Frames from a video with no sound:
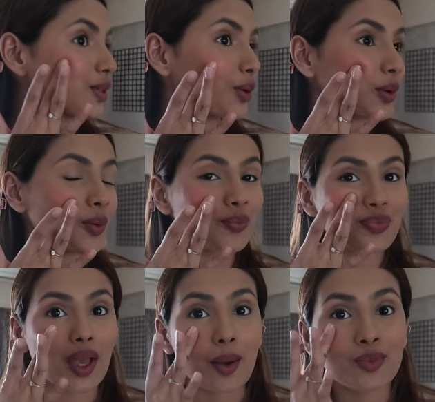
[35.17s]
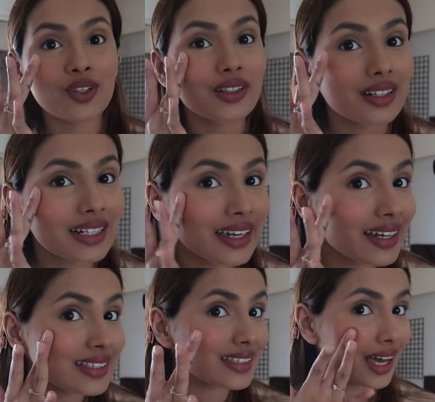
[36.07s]
So I'm really
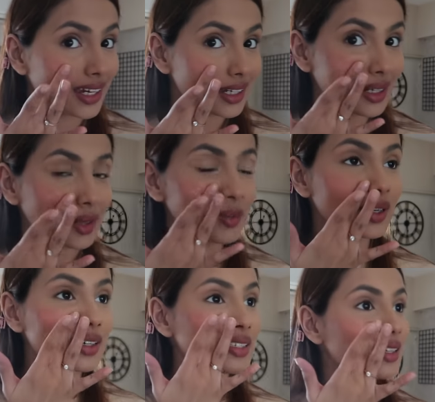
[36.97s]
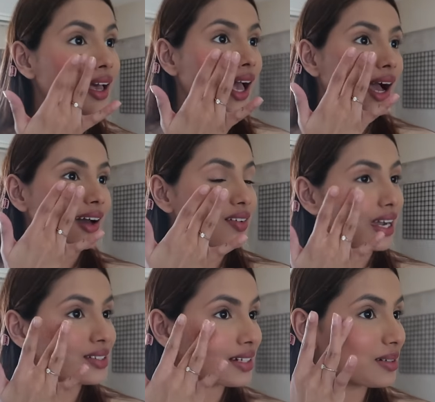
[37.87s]
excited because I've
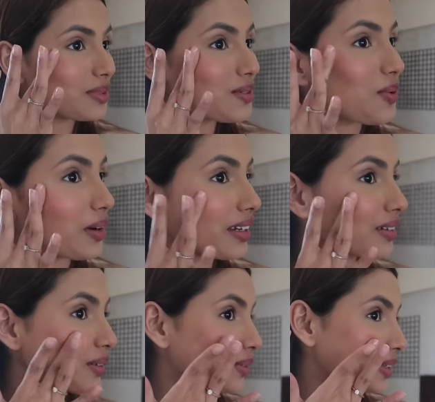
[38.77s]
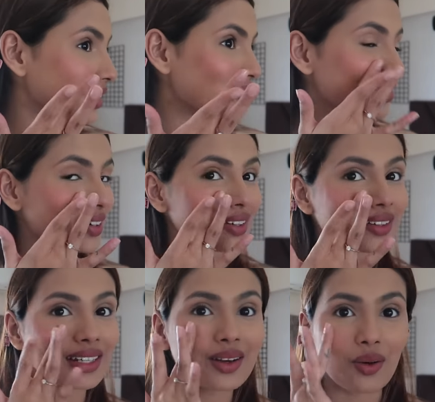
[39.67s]
actually been wanting to do this for
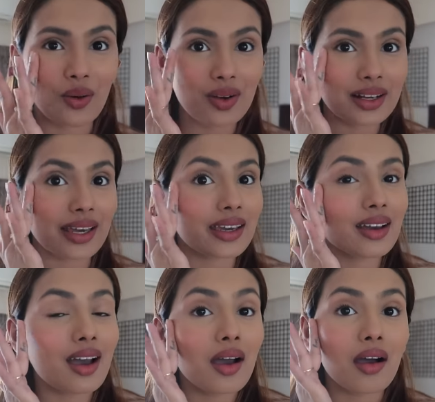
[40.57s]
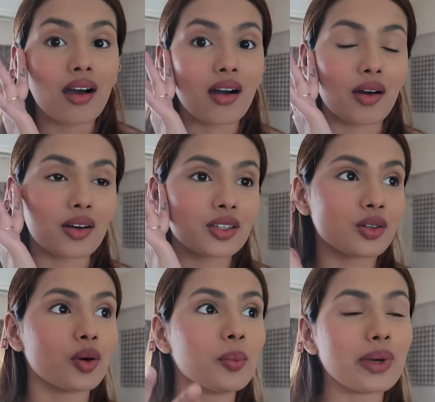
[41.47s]
really long, like
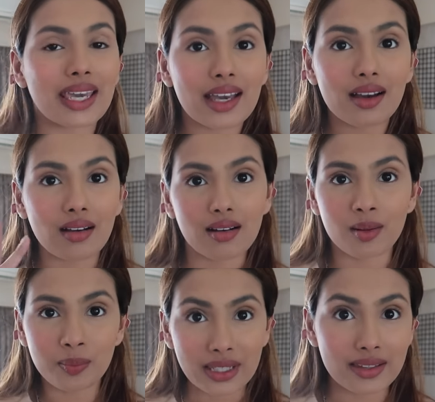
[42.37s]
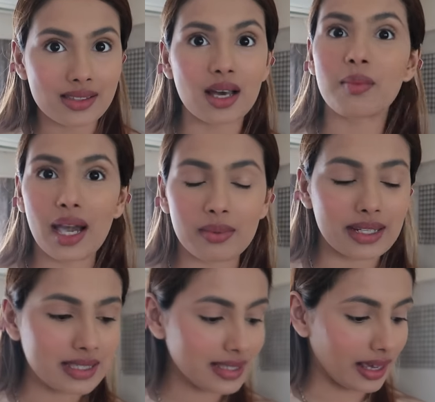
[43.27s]
make a pizza by
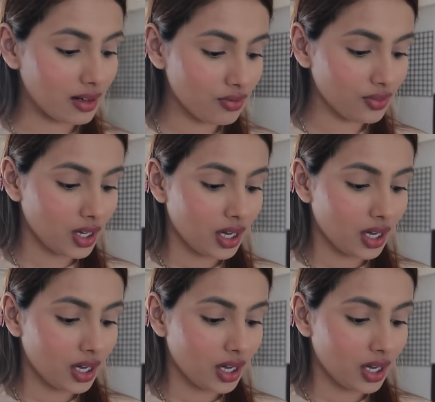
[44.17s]
myself.